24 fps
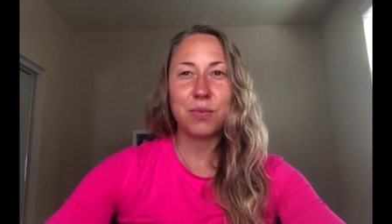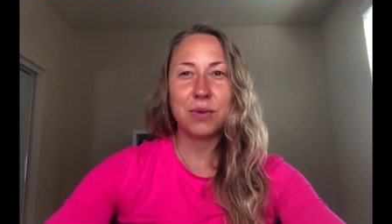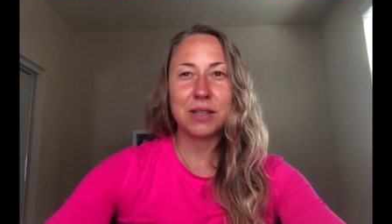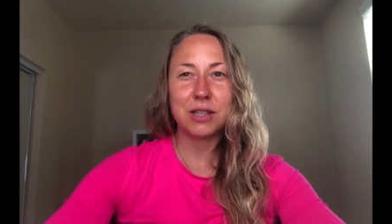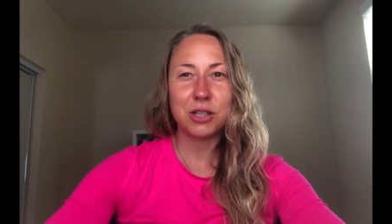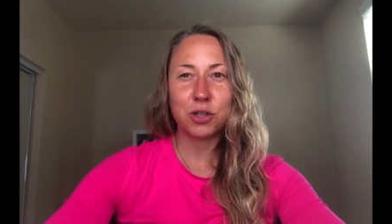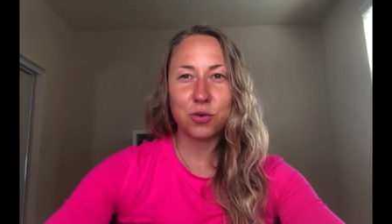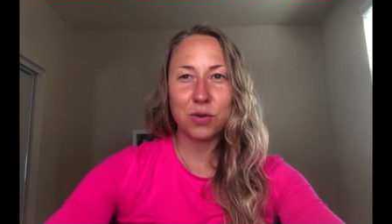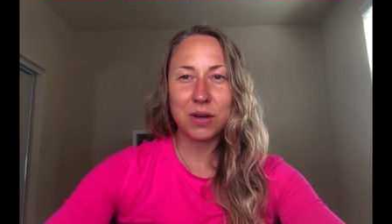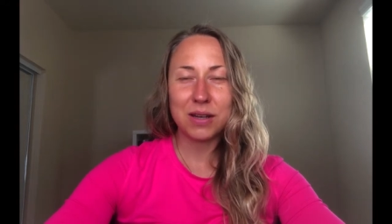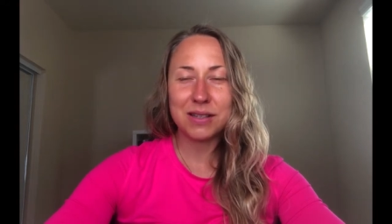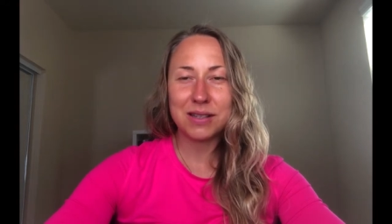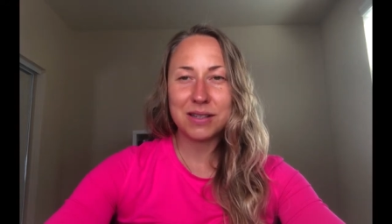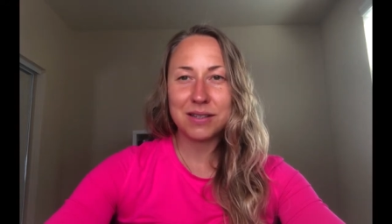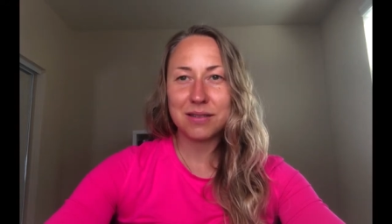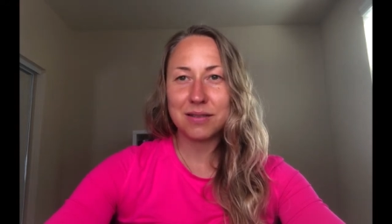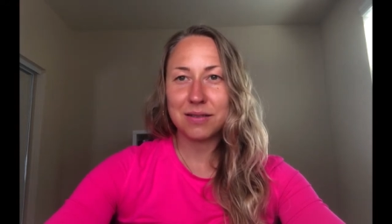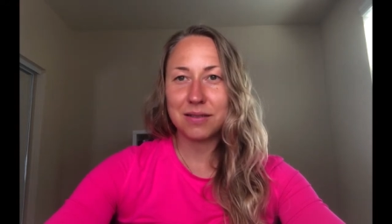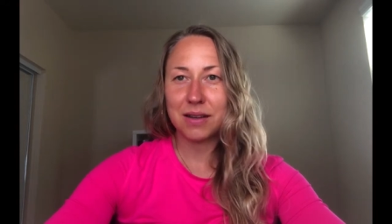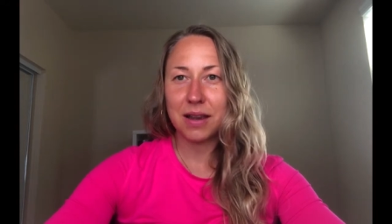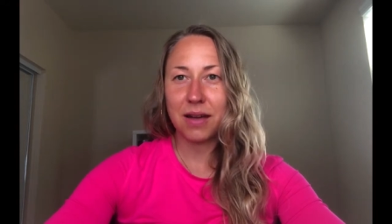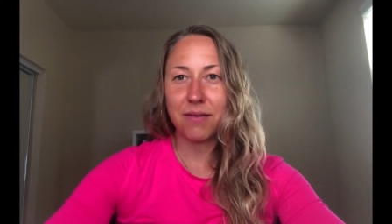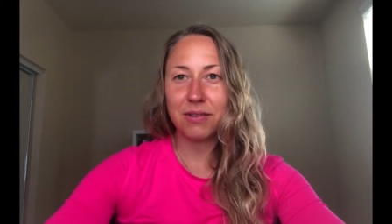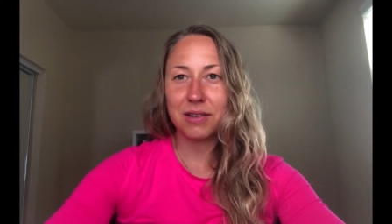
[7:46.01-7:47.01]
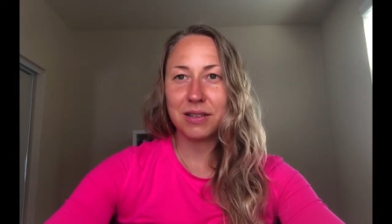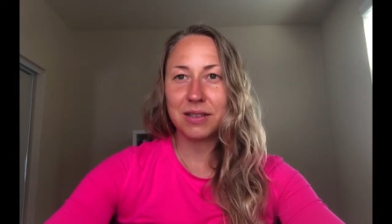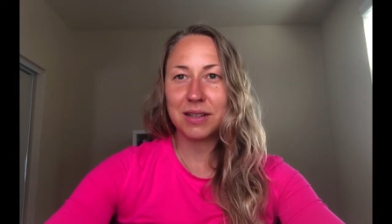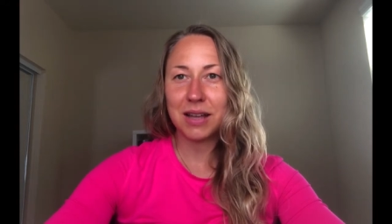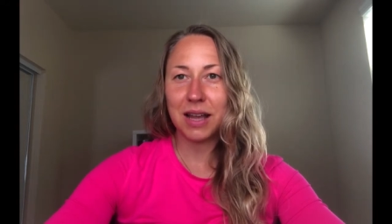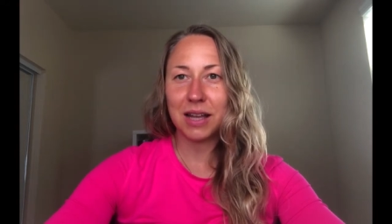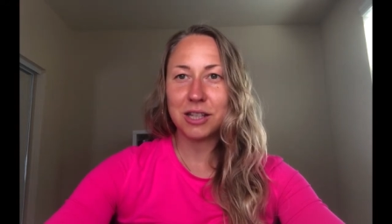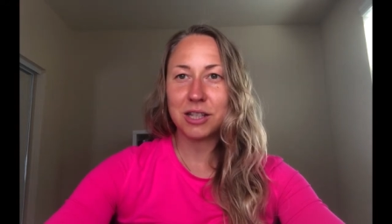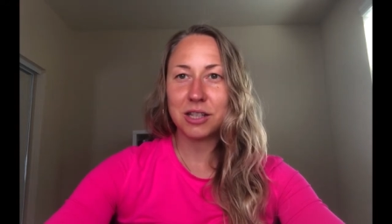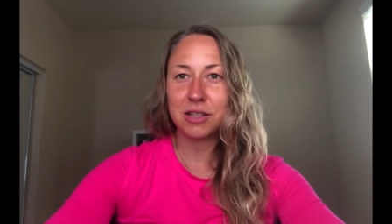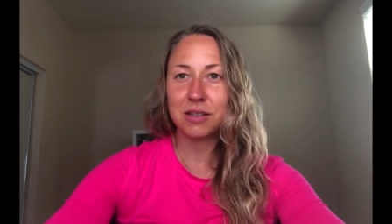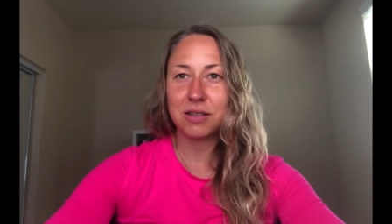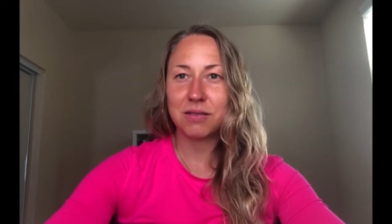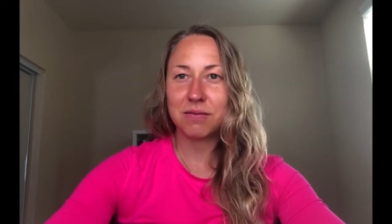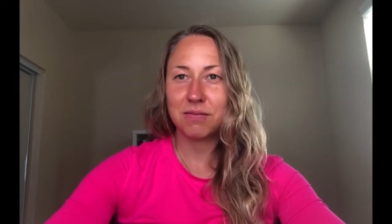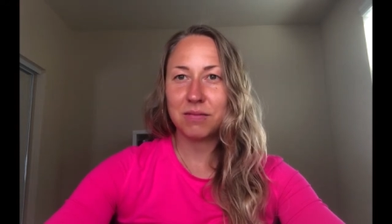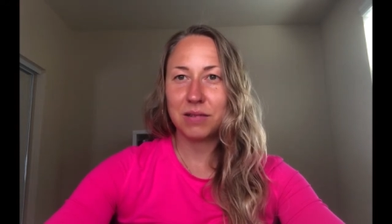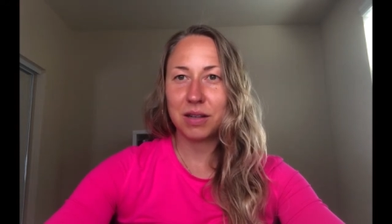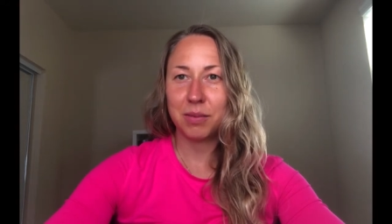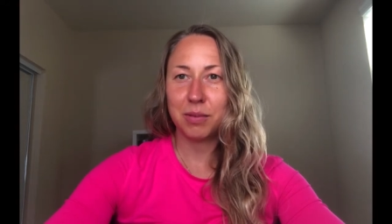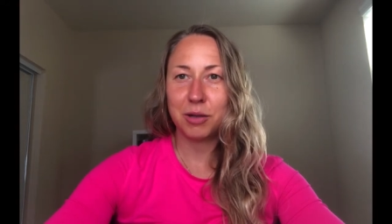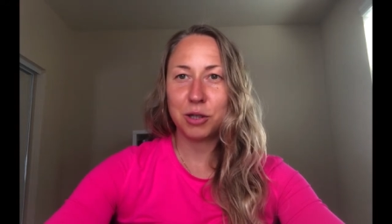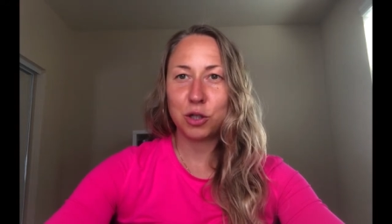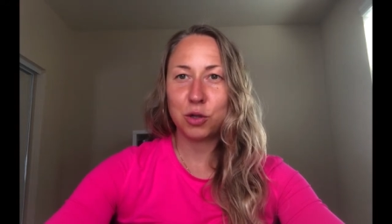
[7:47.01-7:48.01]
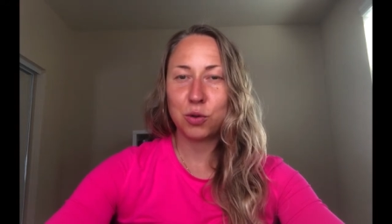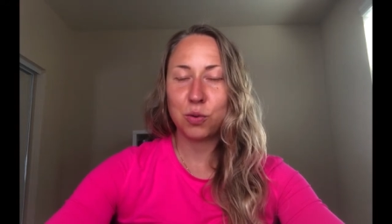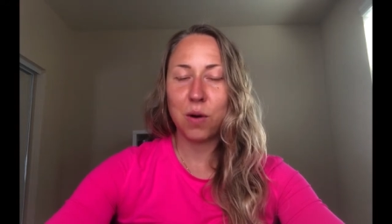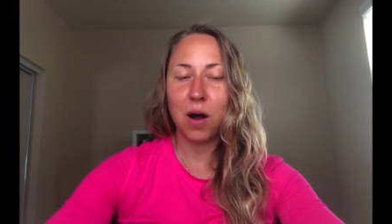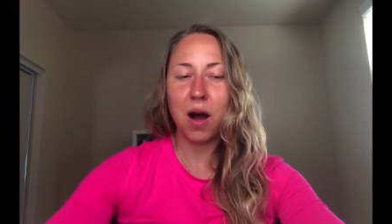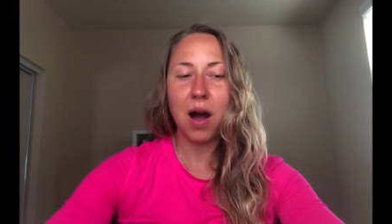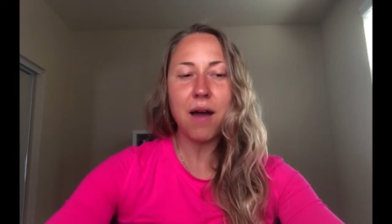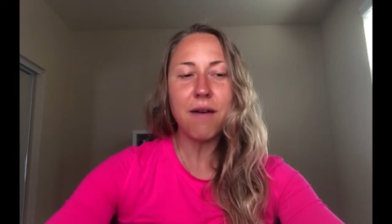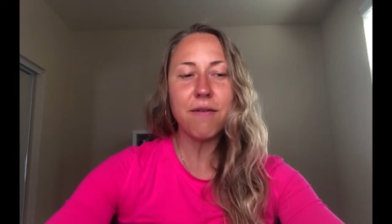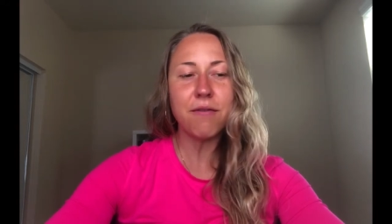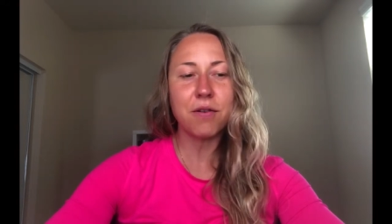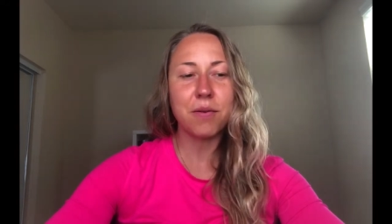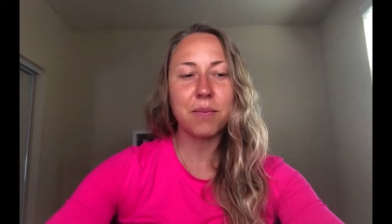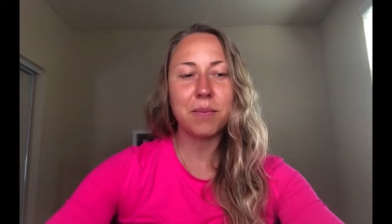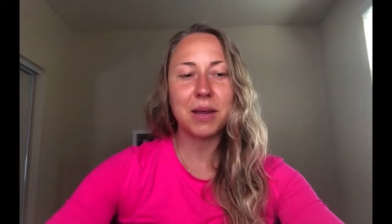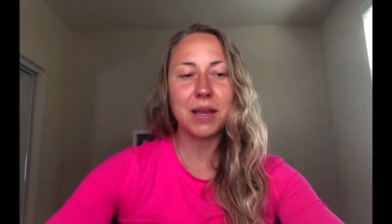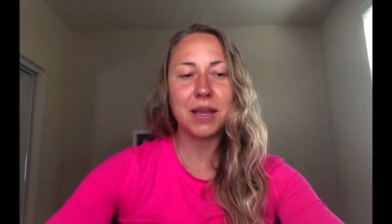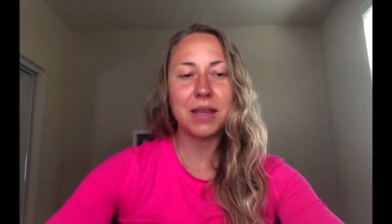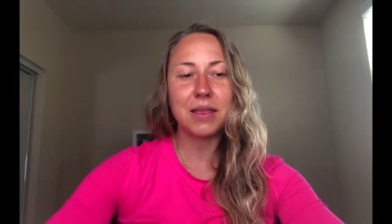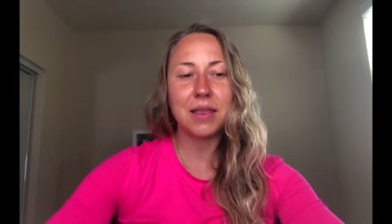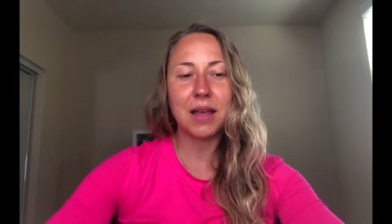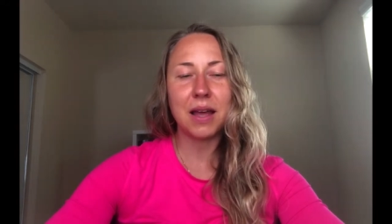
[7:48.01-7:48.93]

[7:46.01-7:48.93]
when stress level gets a little bit too high for me,